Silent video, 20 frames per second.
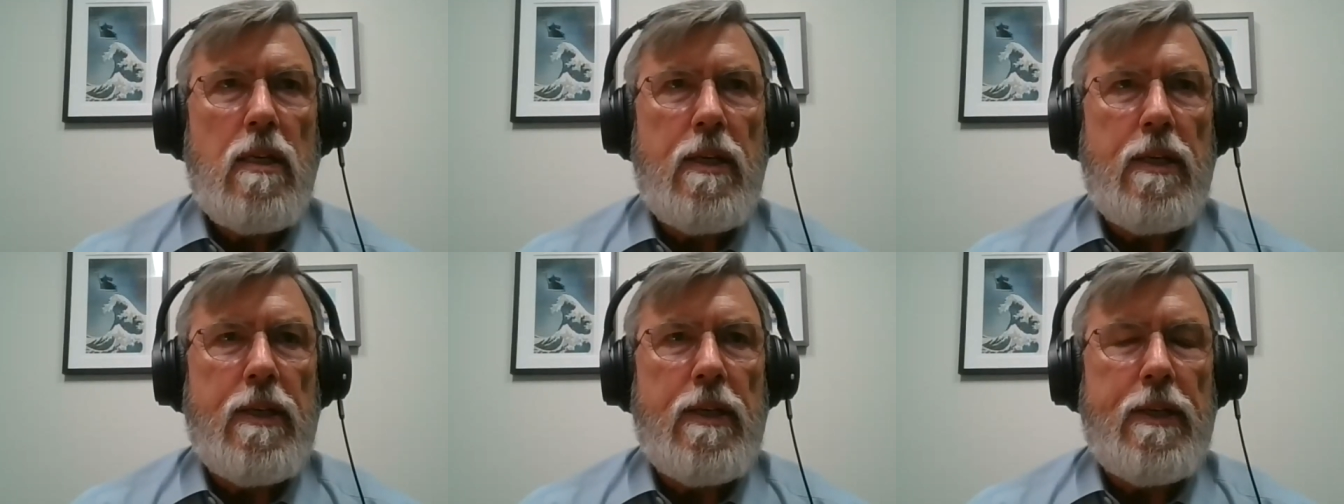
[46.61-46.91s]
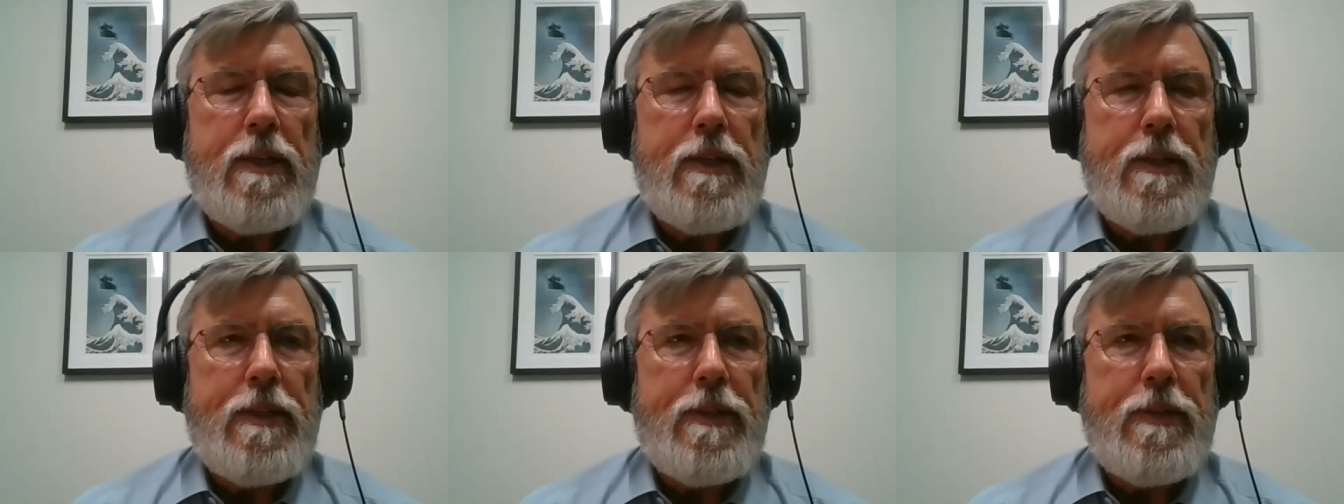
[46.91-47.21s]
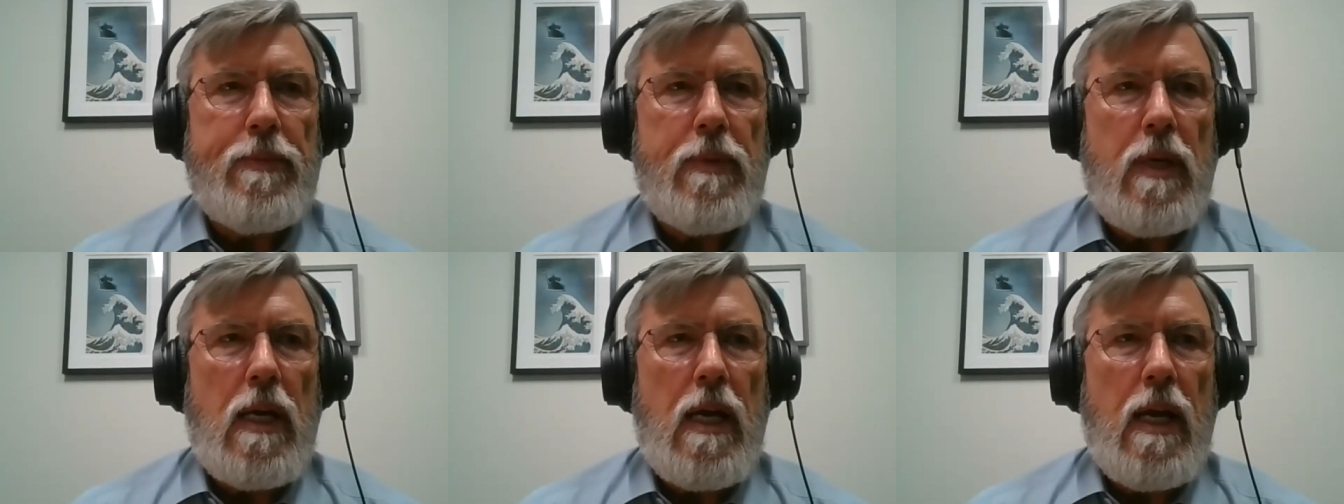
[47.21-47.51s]

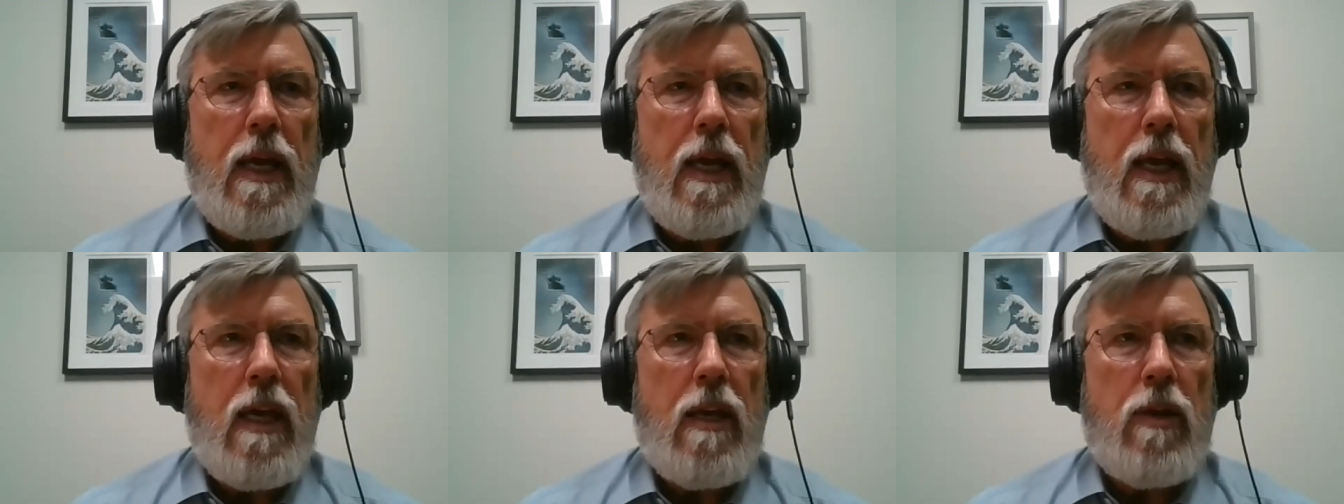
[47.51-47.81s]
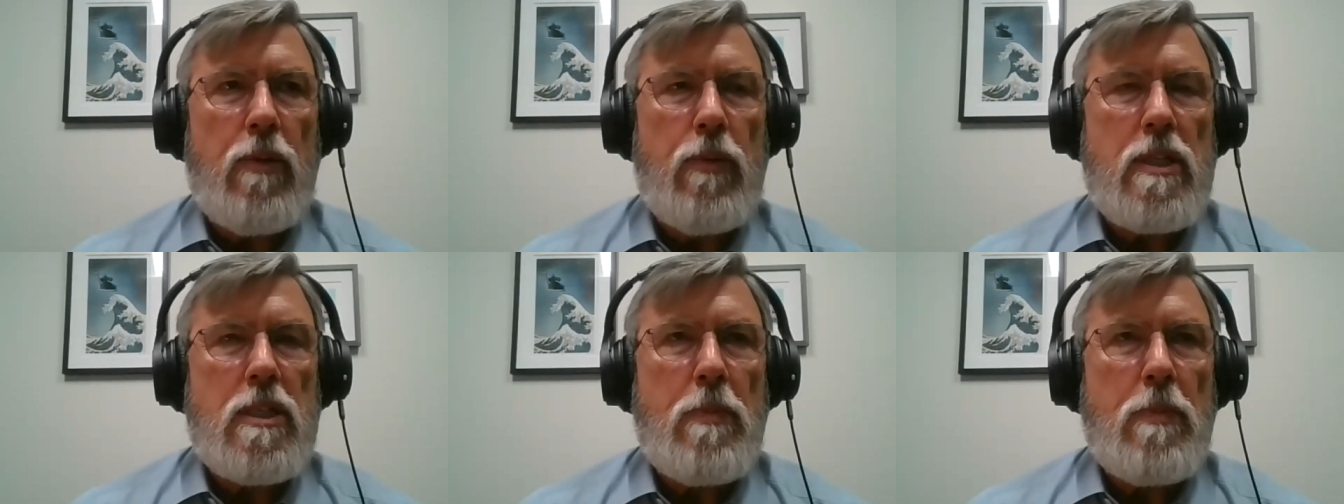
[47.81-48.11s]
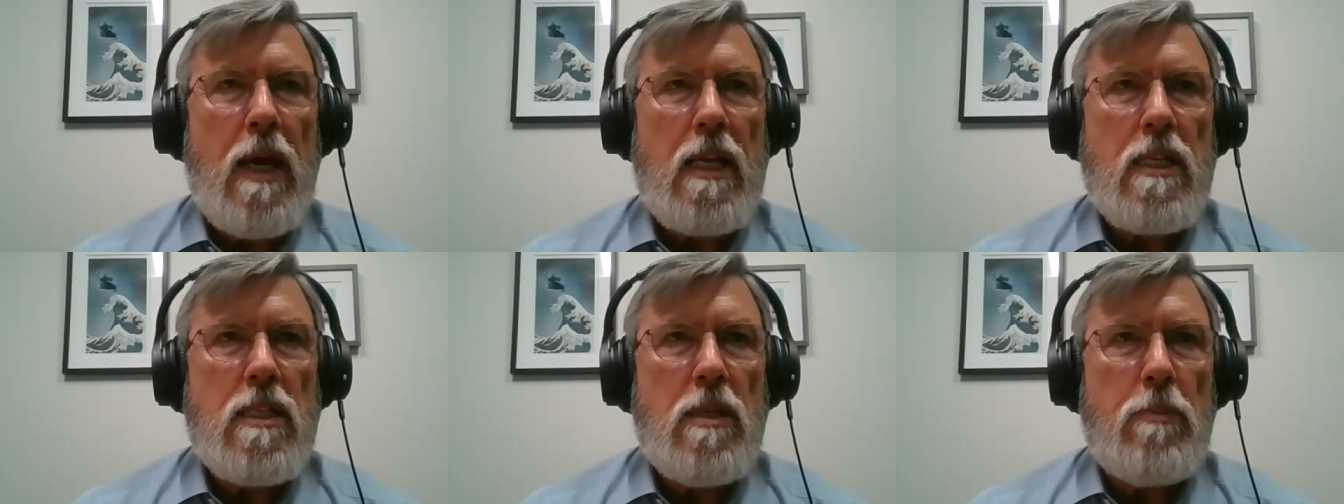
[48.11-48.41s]
um, I had a
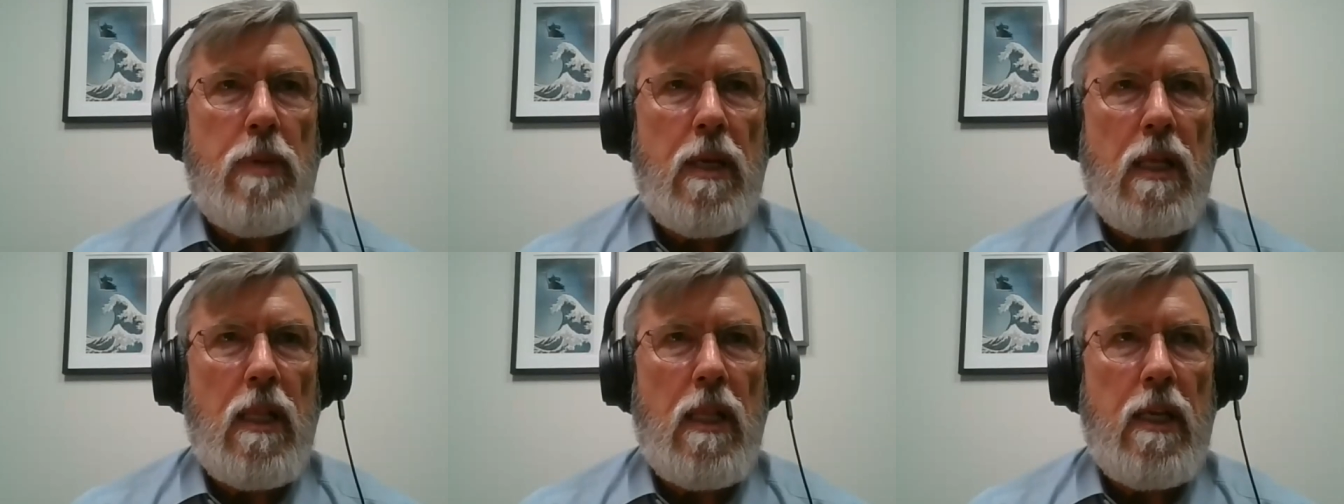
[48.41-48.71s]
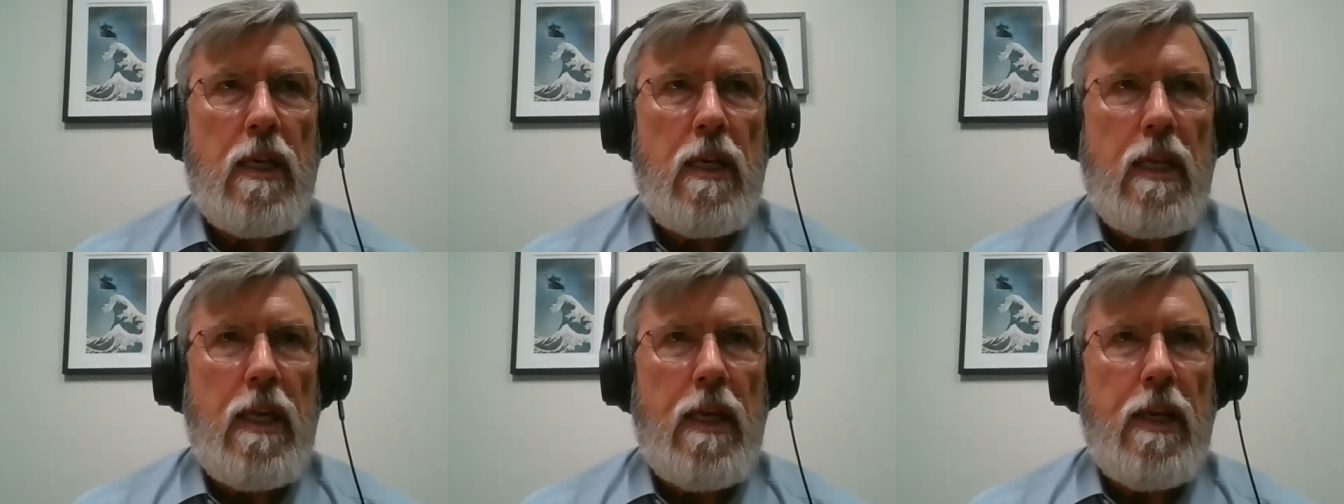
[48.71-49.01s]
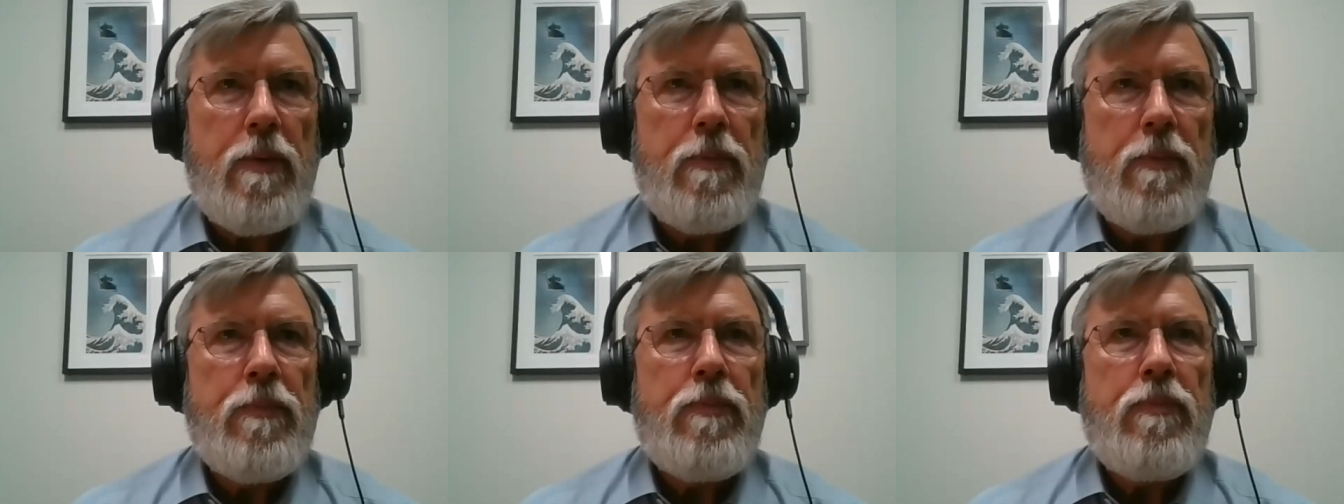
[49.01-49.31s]
responsibility